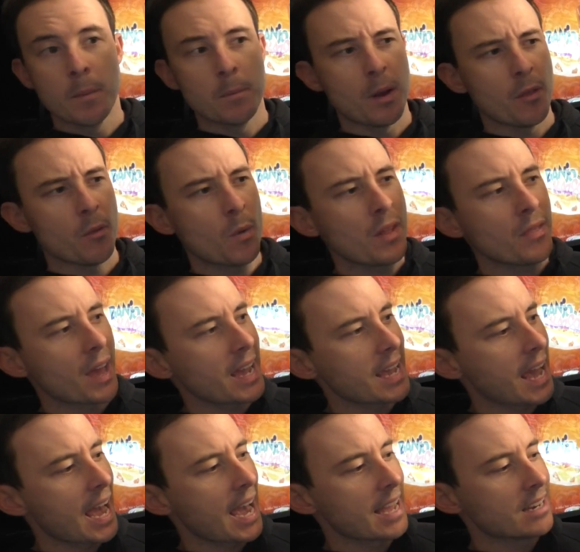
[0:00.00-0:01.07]
but the one they
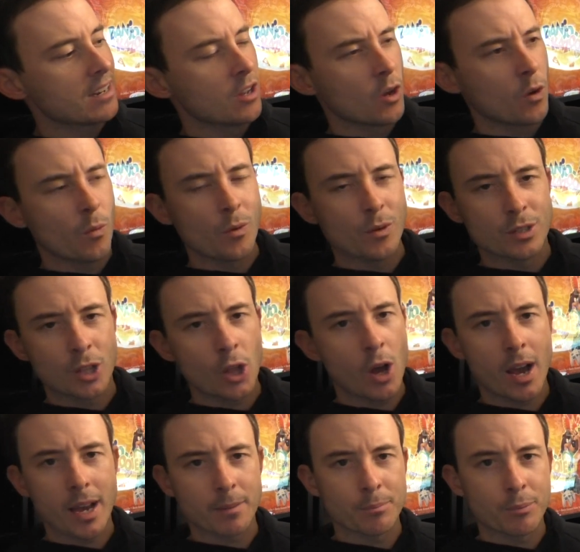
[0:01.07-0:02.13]
had was
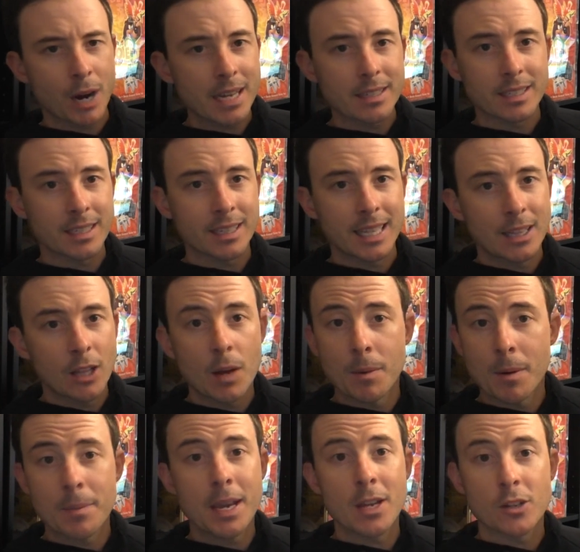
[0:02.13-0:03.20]
like practically like
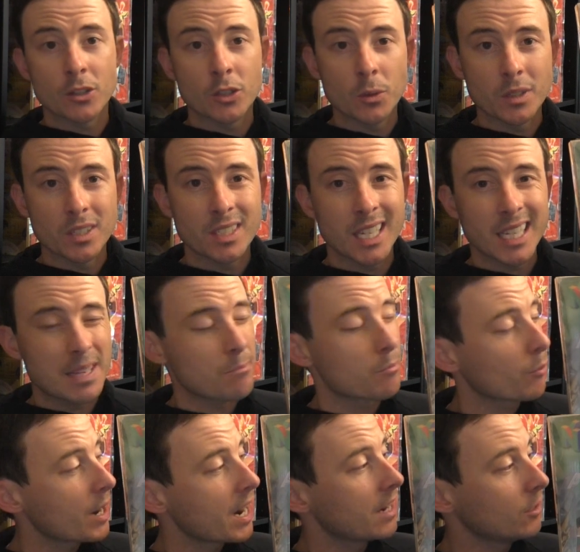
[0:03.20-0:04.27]
my Banjo Kazooie Standy,
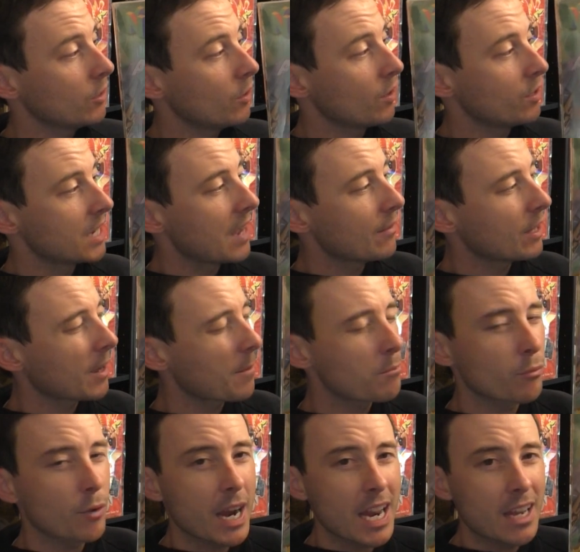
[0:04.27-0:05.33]
brand new. To have like a
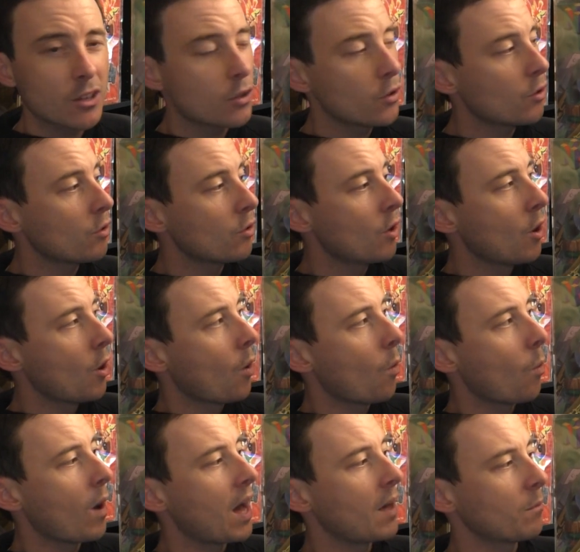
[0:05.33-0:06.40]
brand new
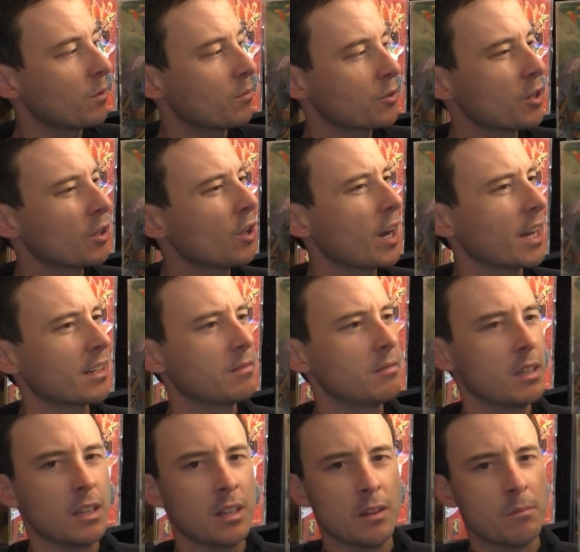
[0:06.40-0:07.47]
one where it was only like
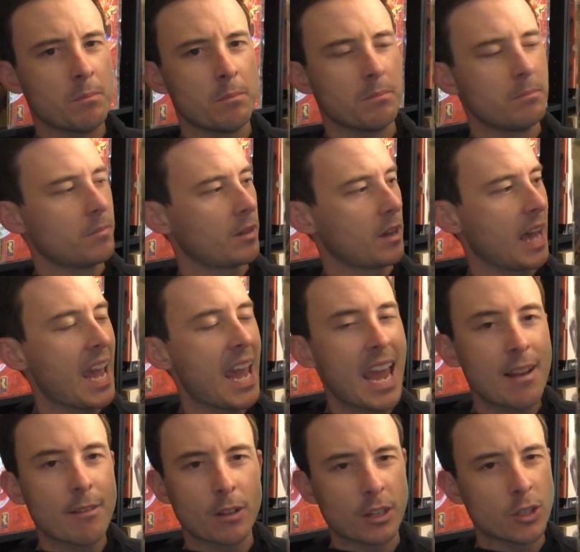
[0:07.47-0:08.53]
like
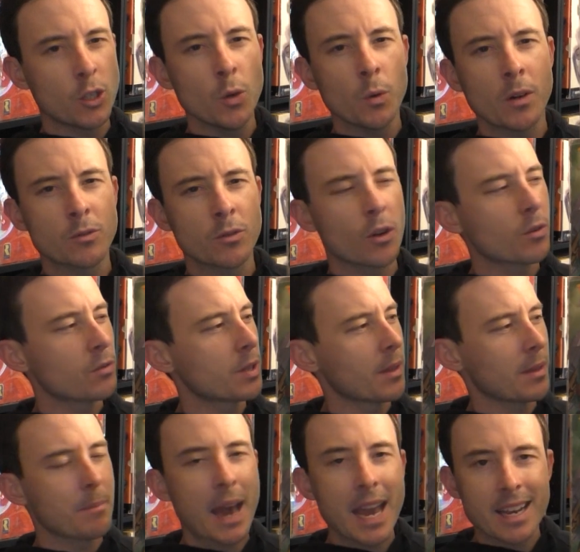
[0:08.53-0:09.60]
$200 or
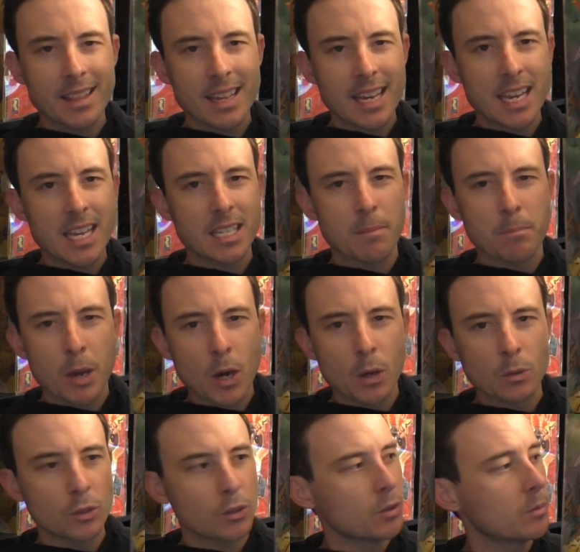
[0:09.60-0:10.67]
something made of these in
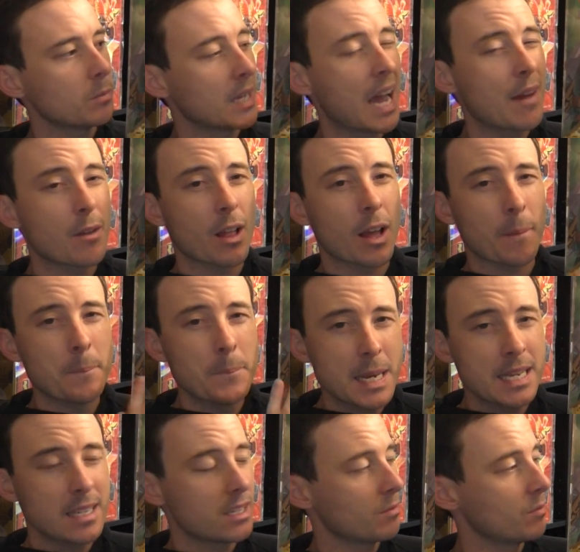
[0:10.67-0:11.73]
Belgium, to have it like
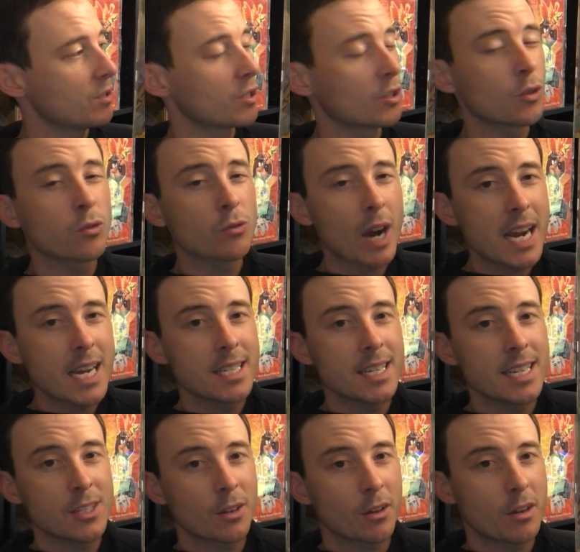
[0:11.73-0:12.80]
mint was
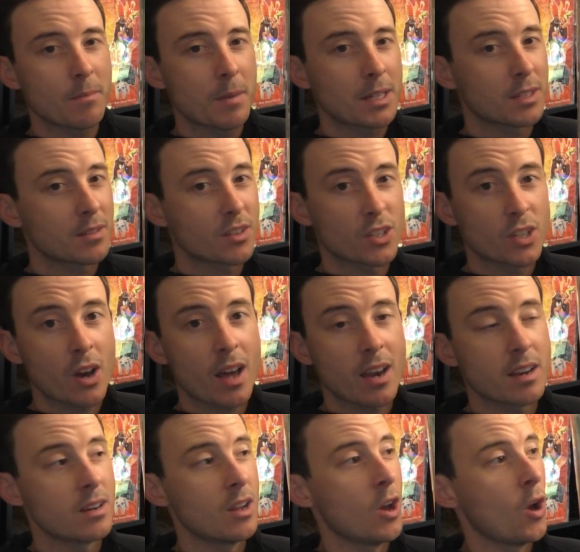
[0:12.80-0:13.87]
crazy. So he must have
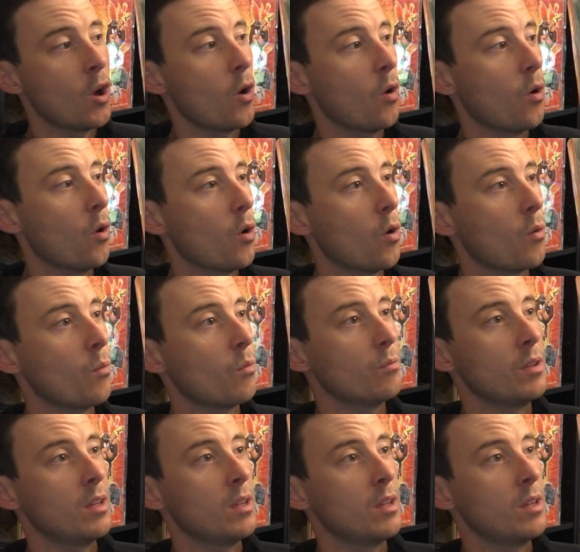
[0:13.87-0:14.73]
decided, or